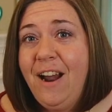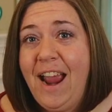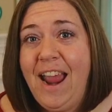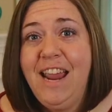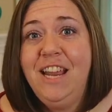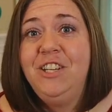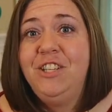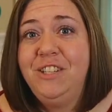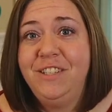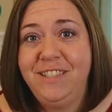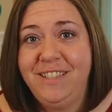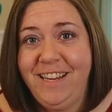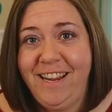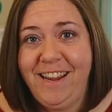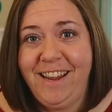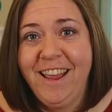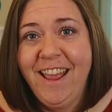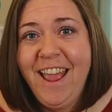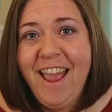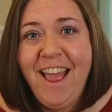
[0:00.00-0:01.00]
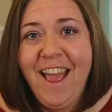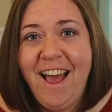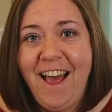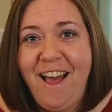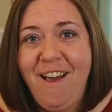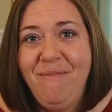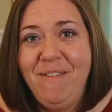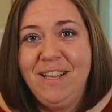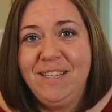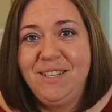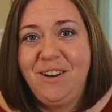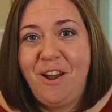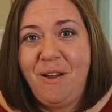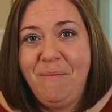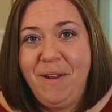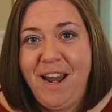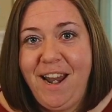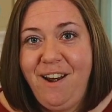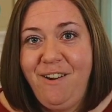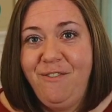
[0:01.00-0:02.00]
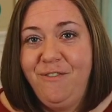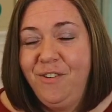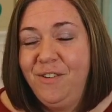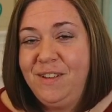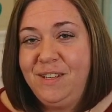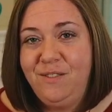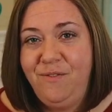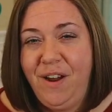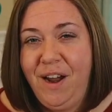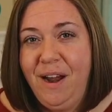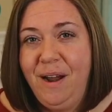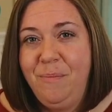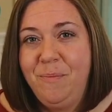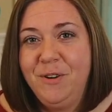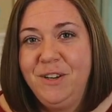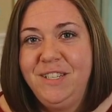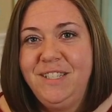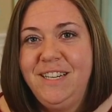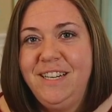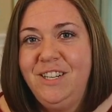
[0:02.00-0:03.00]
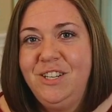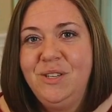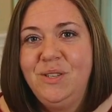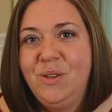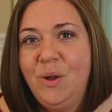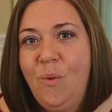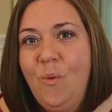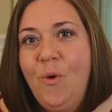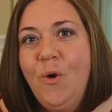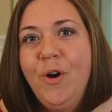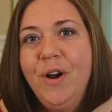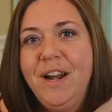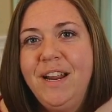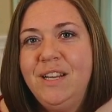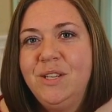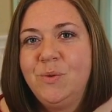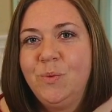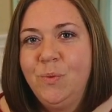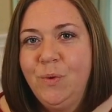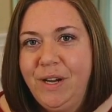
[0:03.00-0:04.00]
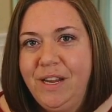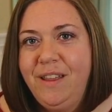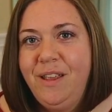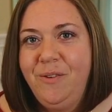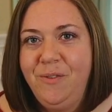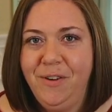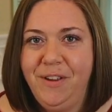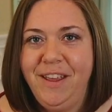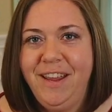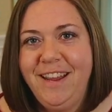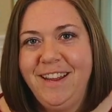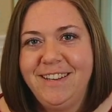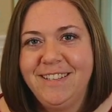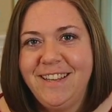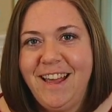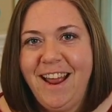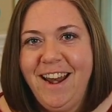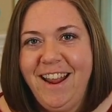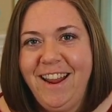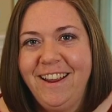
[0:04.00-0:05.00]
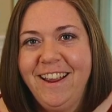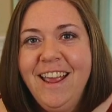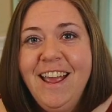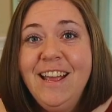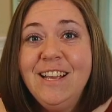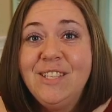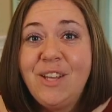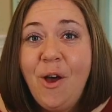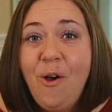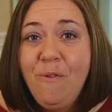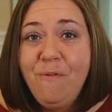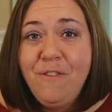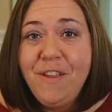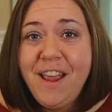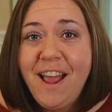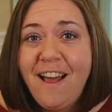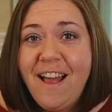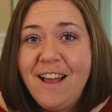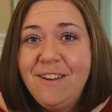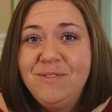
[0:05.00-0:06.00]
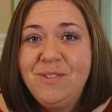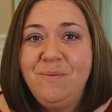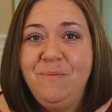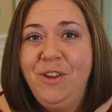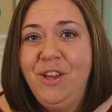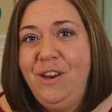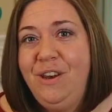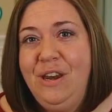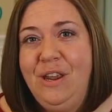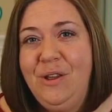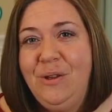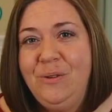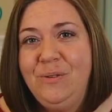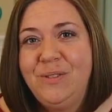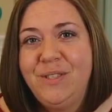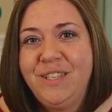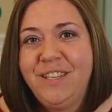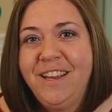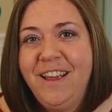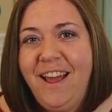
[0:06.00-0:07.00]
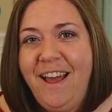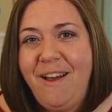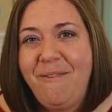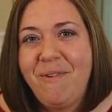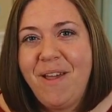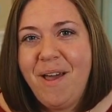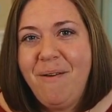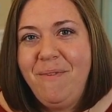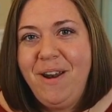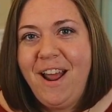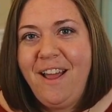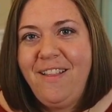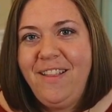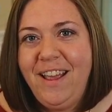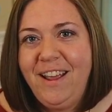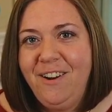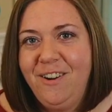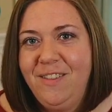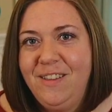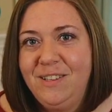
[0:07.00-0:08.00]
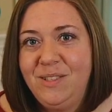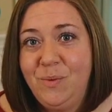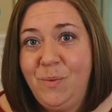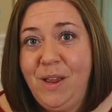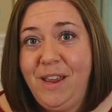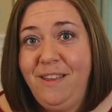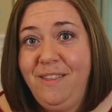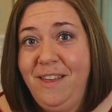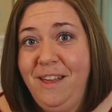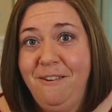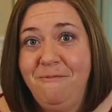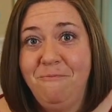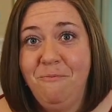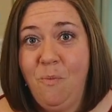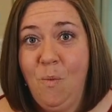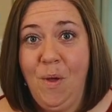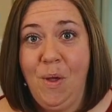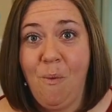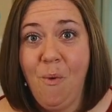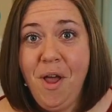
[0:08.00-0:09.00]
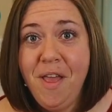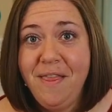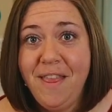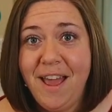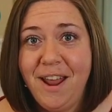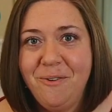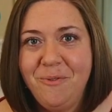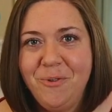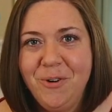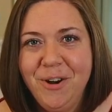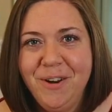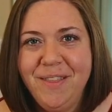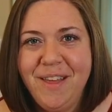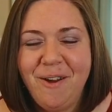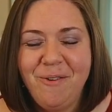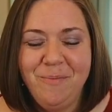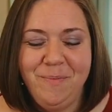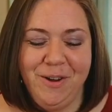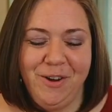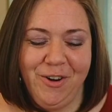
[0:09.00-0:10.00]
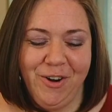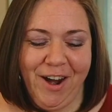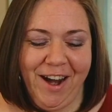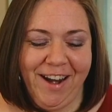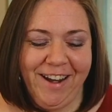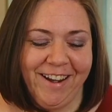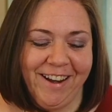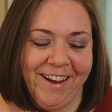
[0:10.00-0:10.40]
agency is nominated for this very prestigious award is really, really exciting. So hopefully I'll have some good news coming out later this week that we won that award. That would be great.